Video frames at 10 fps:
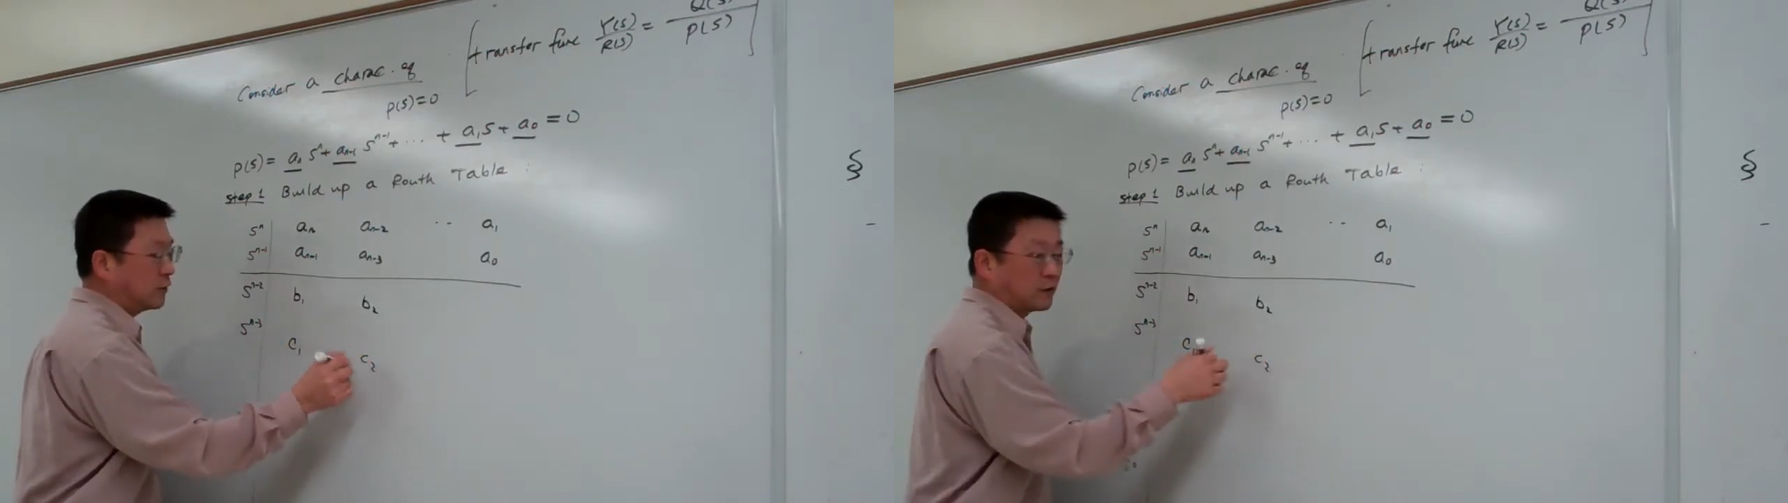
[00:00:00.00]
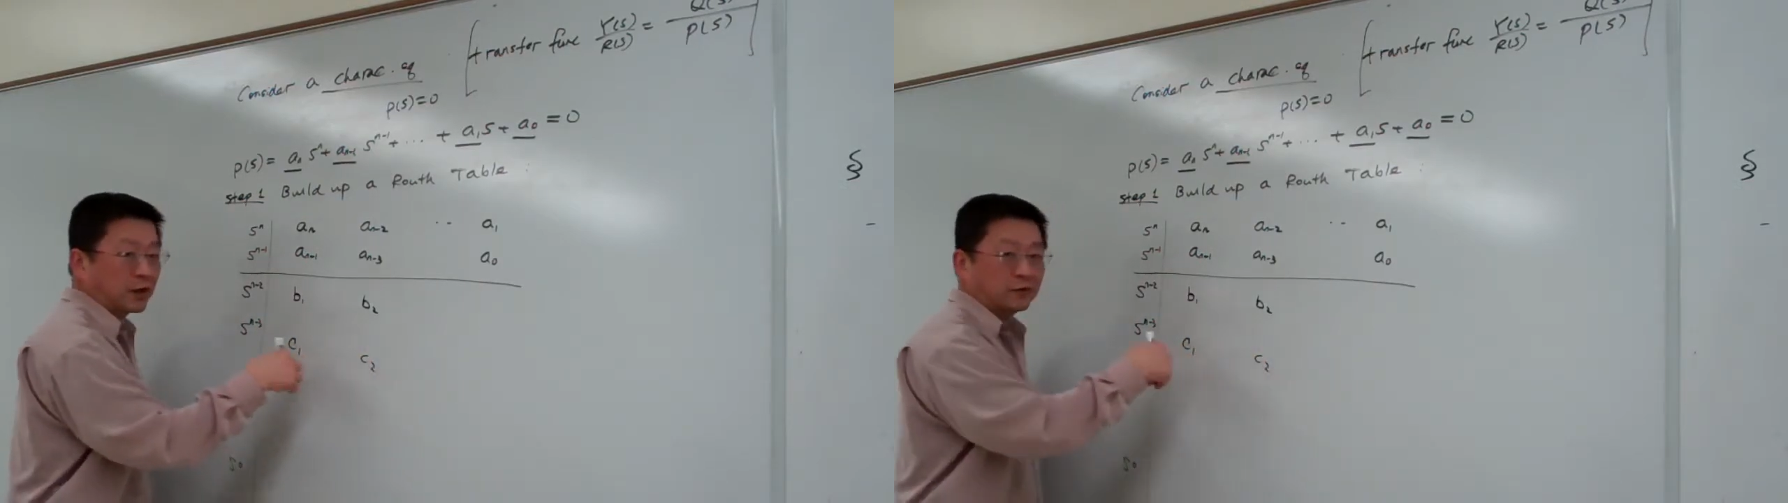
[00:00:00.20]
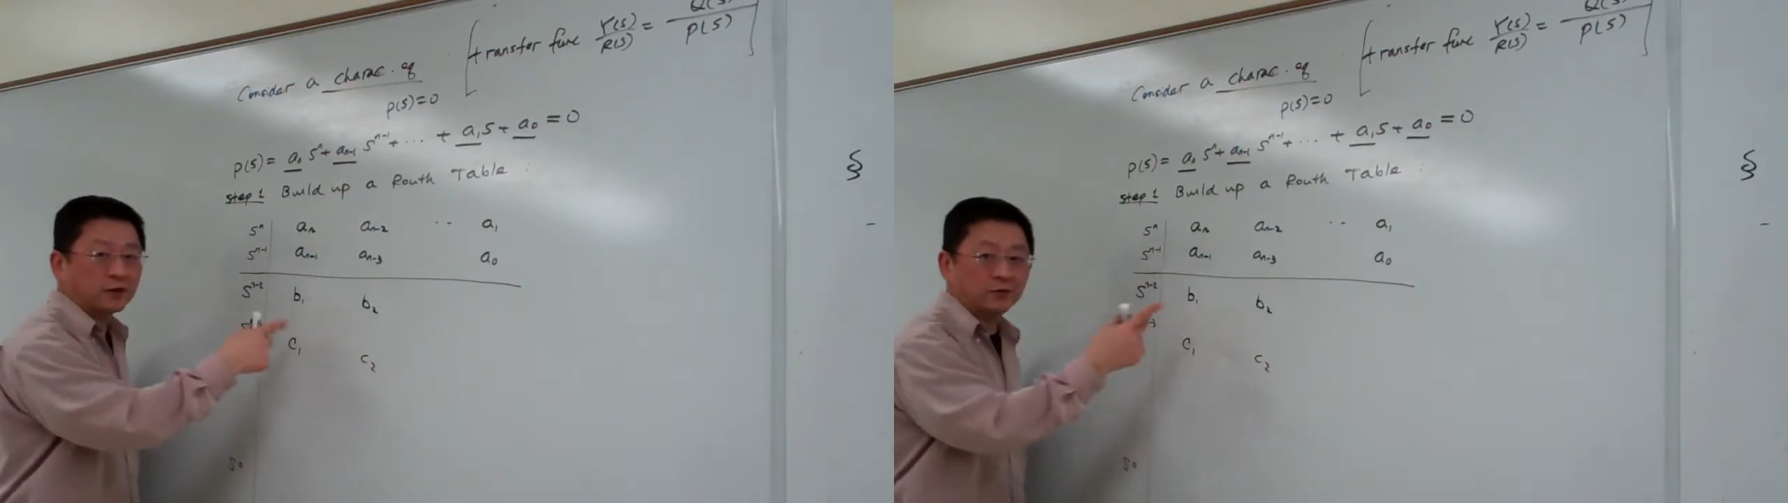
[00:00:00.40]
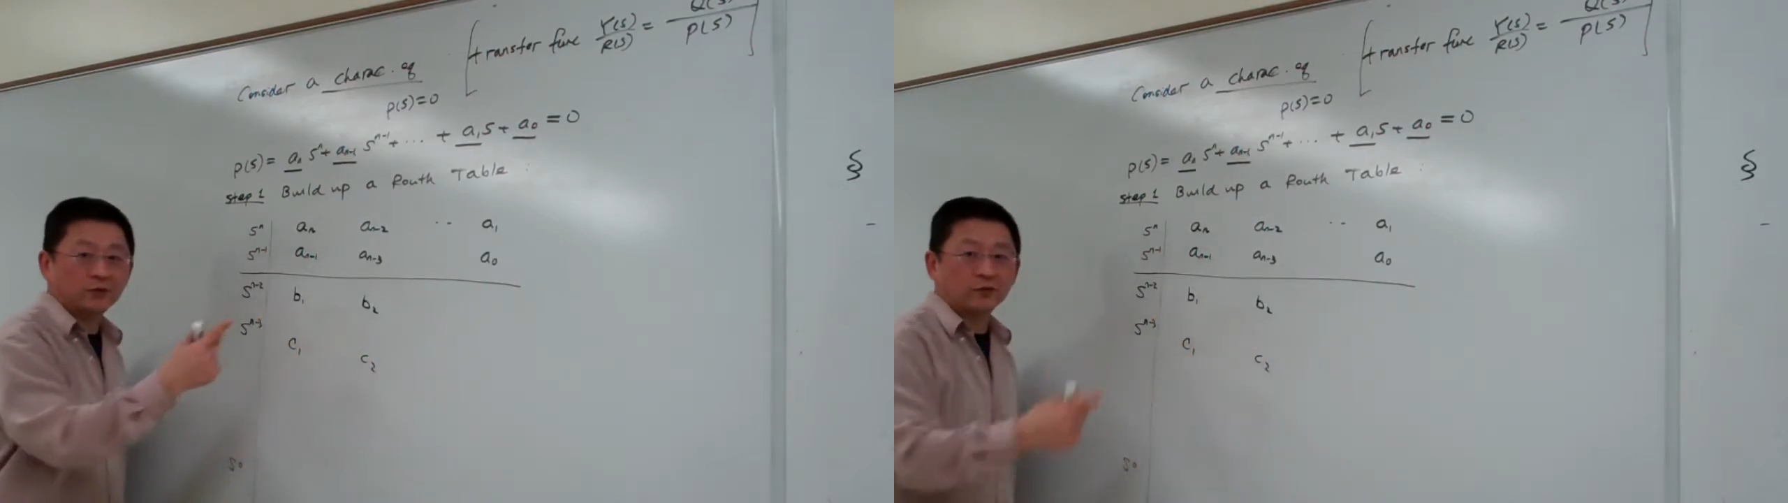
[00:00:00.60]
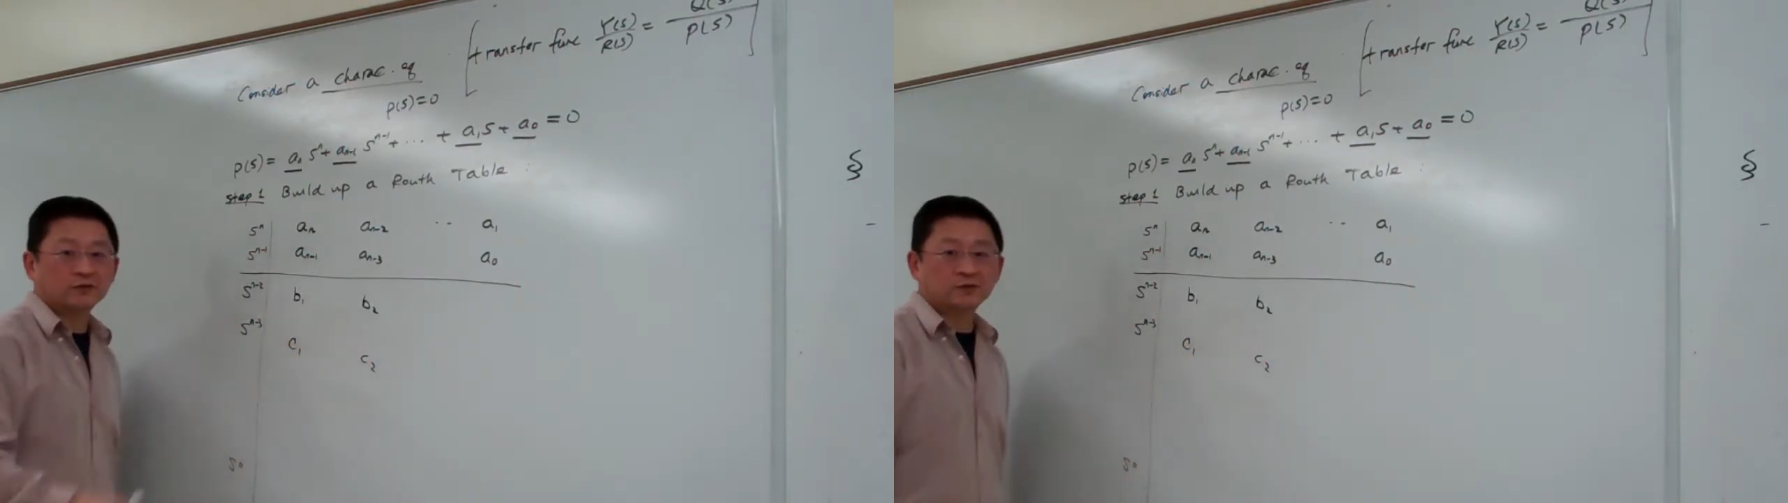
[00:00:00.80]
Okay, you can
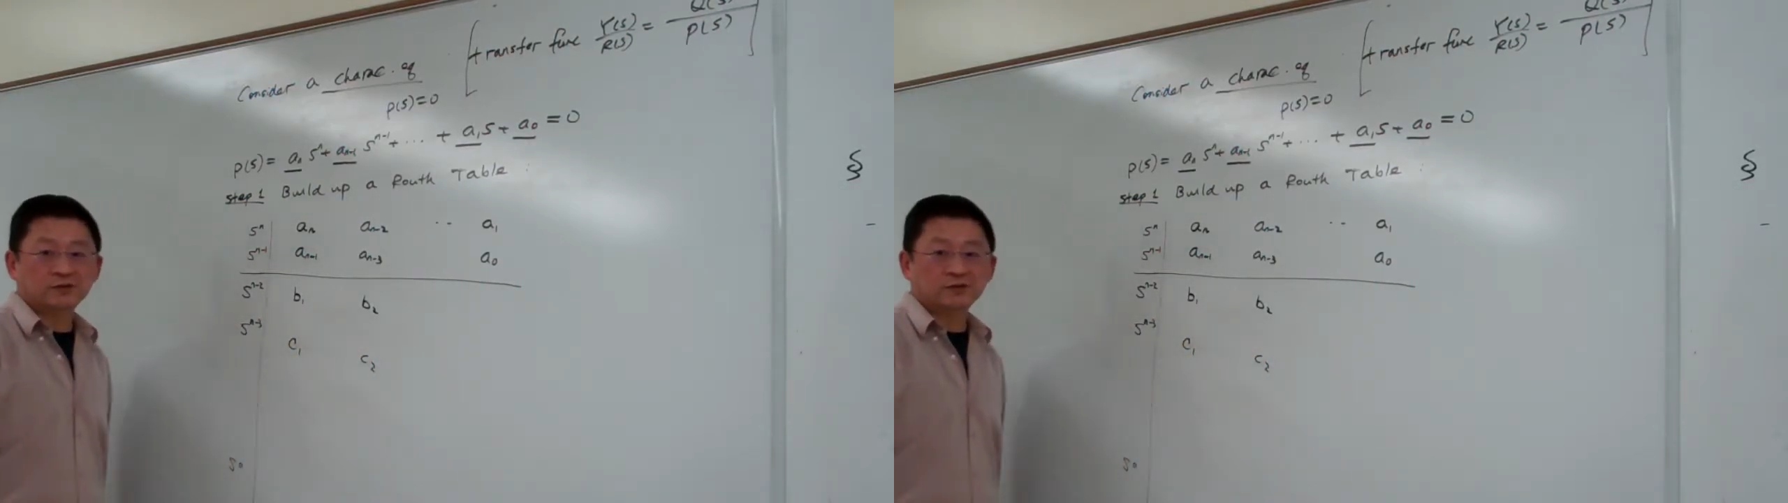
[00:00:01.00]
put those